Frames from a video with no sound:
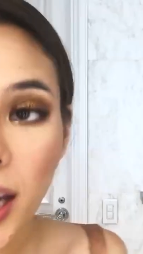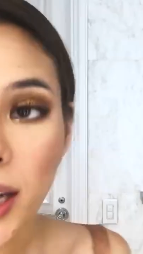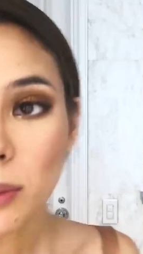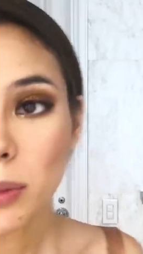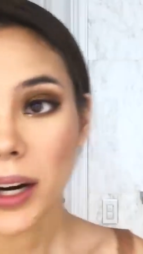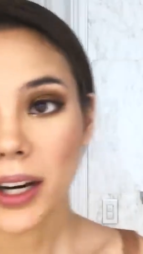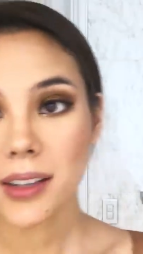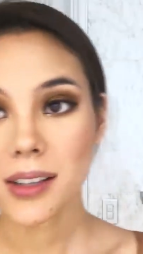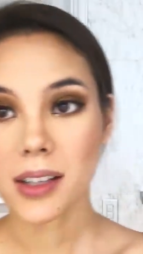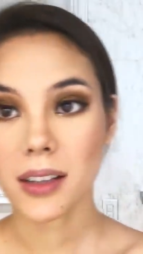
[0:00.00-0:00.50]

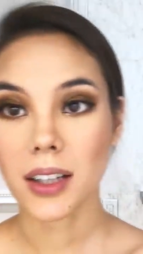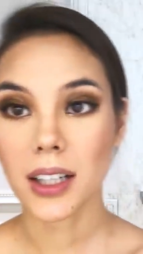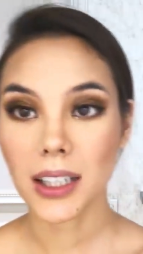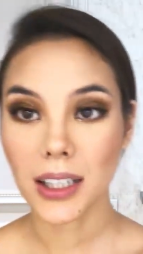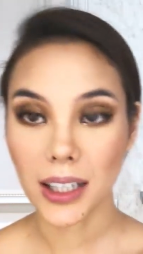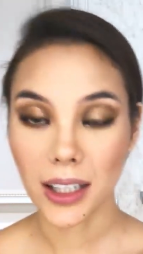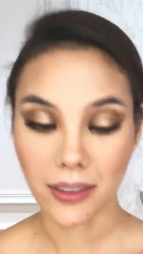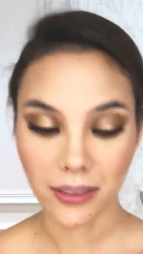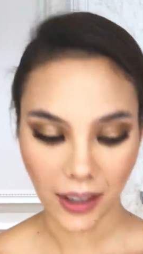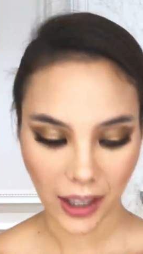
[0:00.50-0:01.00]
Eyebrows are a
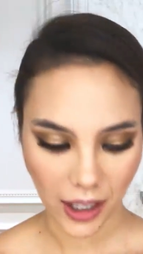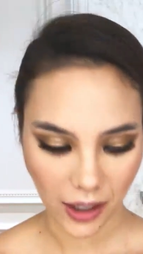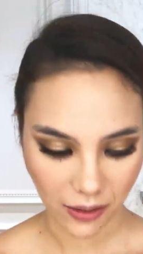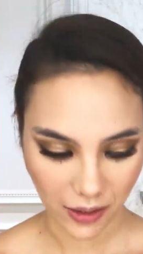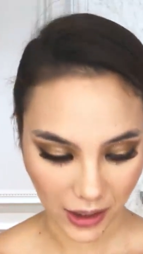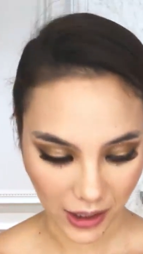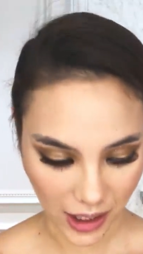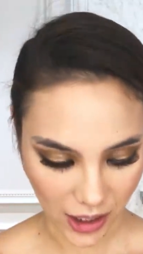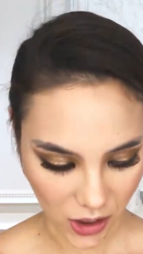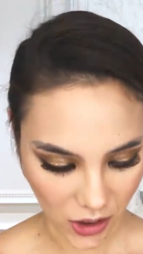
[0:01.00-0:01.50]
love-hate
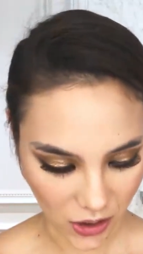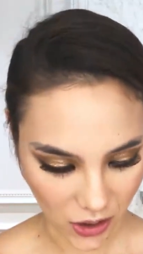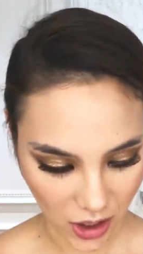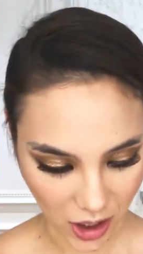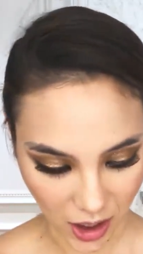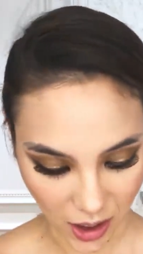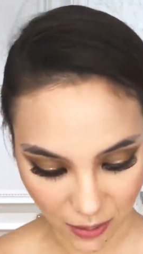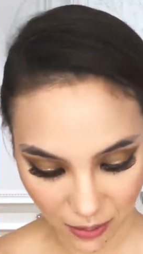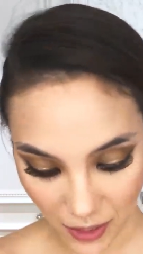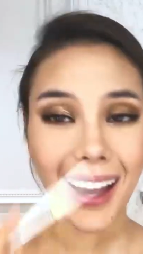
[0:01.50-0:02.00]

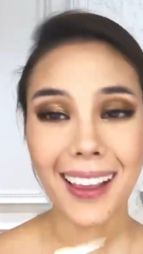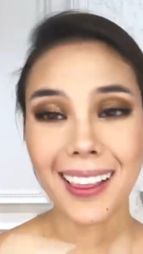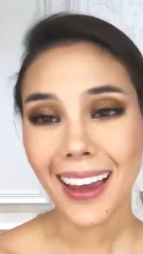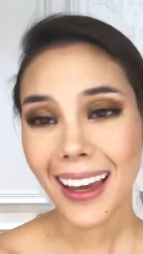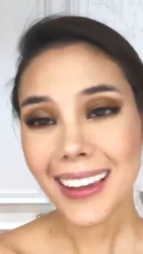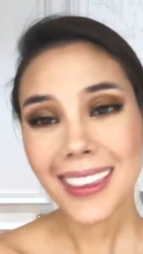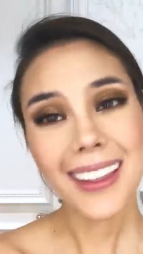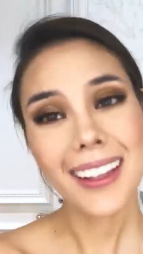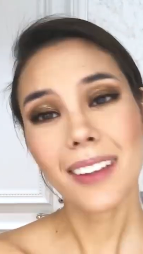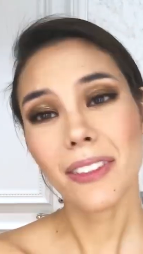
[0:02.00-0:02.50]
relationship. I
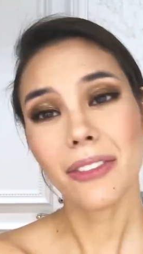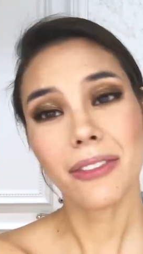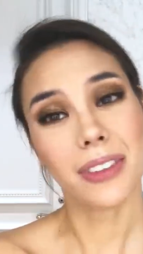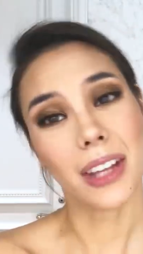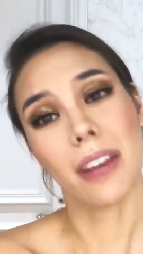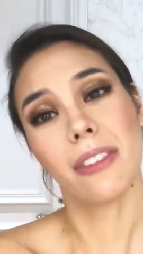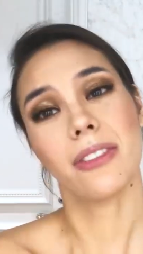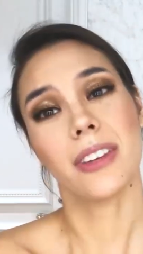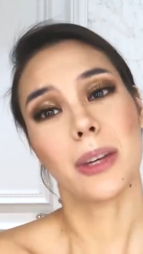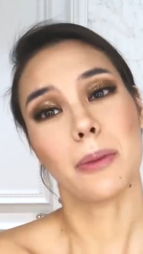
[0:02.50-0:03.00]
like the
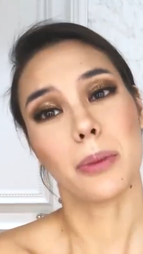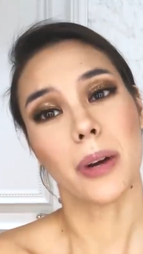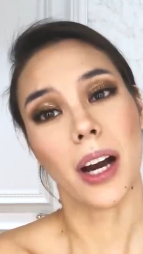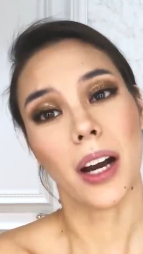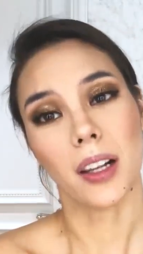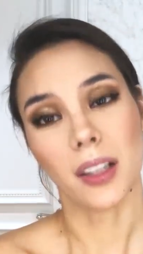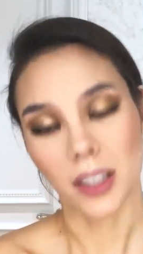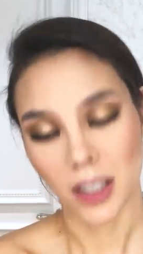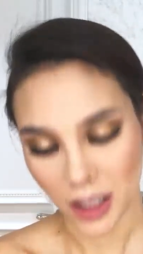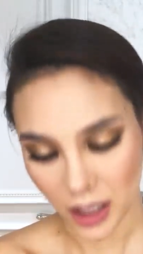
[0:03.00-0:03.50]
fluffy
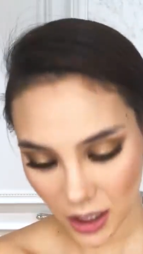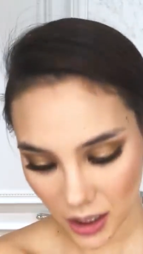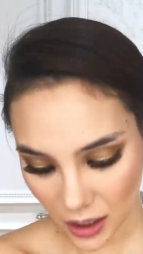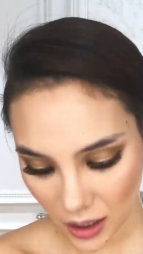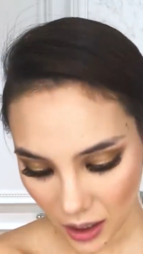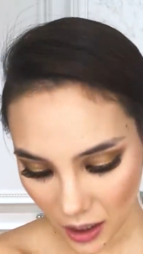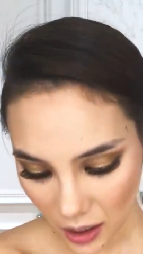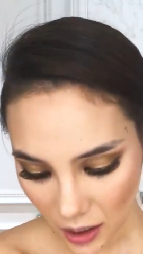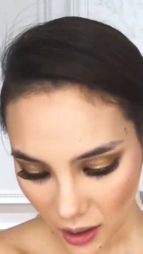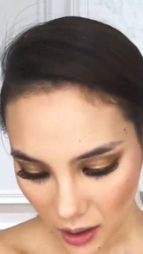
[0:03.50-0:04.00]
brow look.
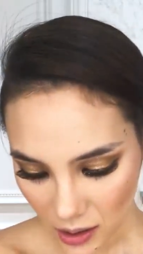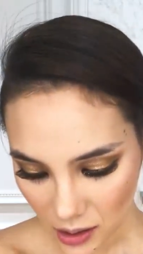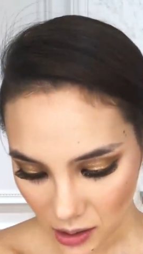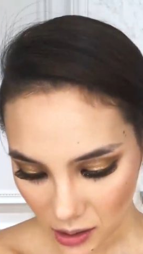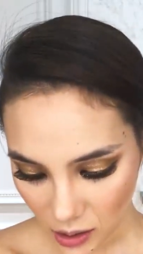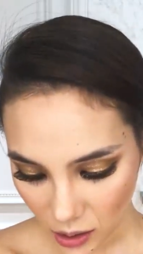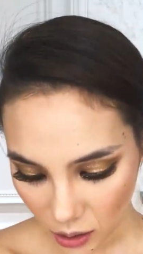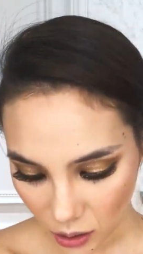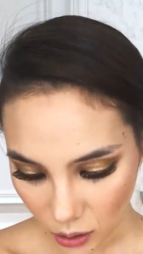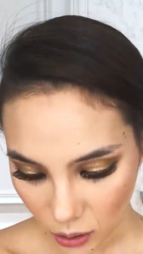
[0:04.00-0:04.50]

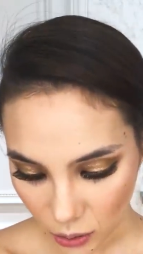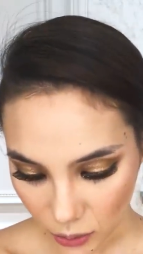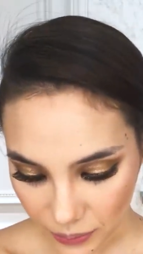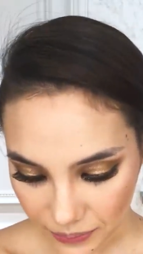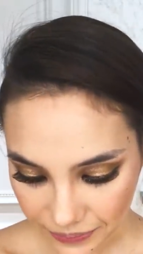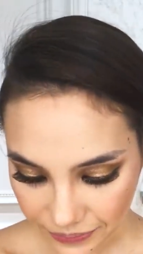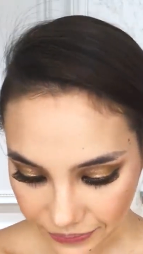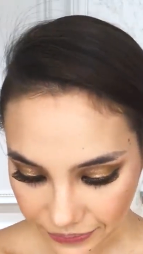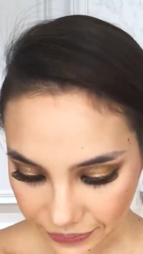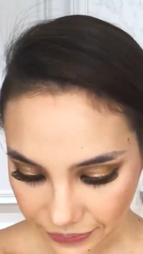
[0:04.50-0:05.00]
So
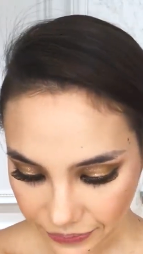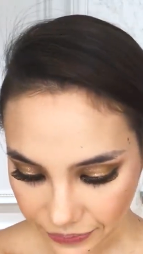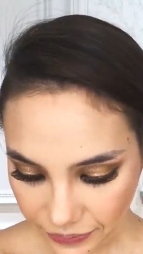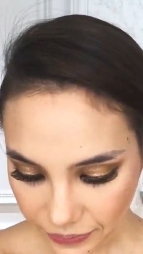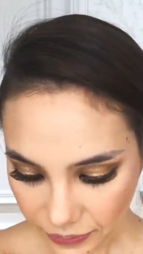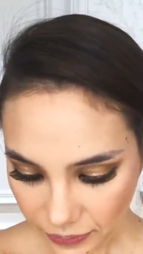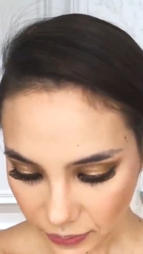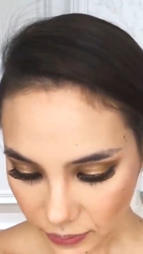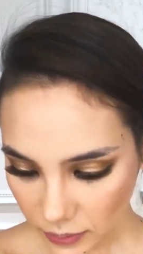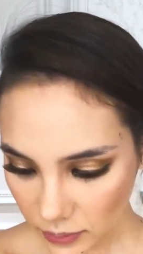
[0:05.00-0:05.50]

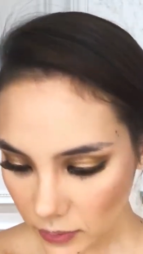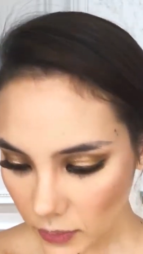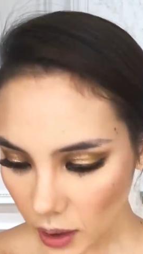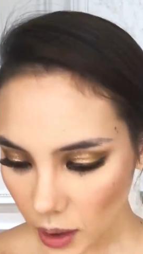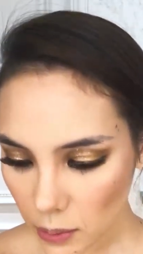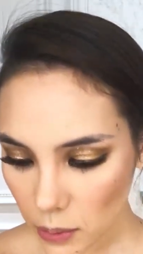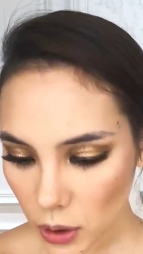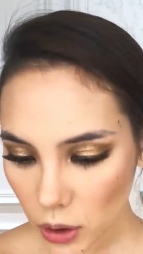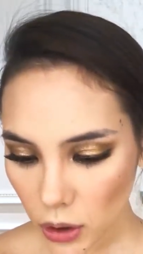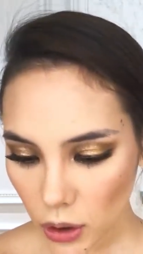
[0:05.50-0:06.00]

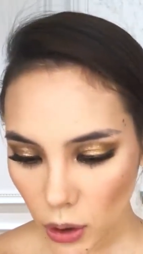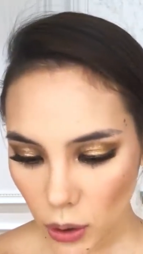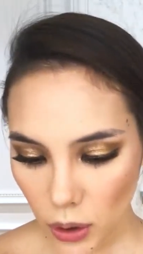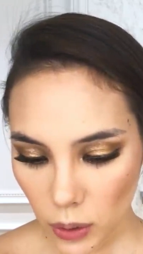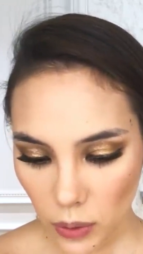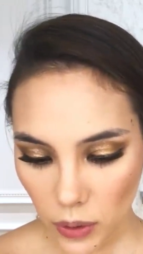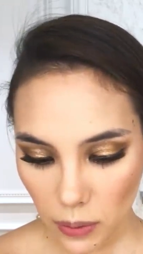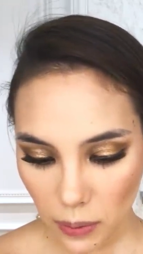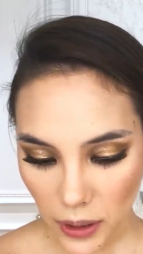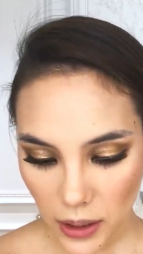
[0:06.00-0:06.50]
I'm gonna go
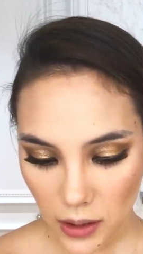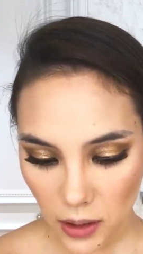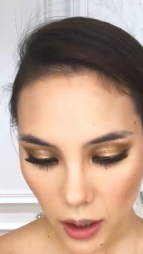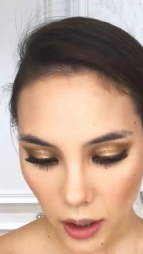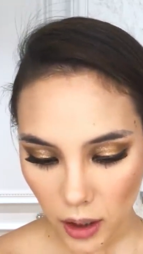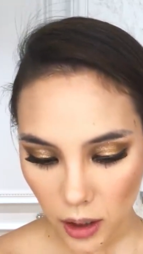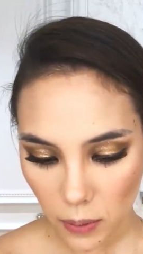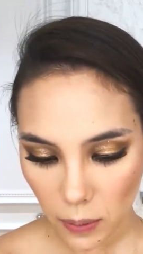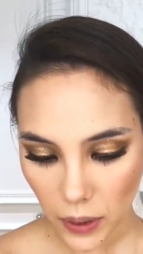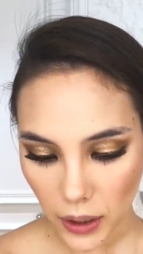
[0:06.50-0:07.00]
in with my
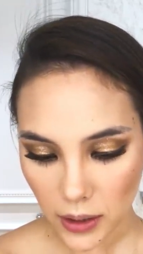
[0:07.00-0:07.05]
darker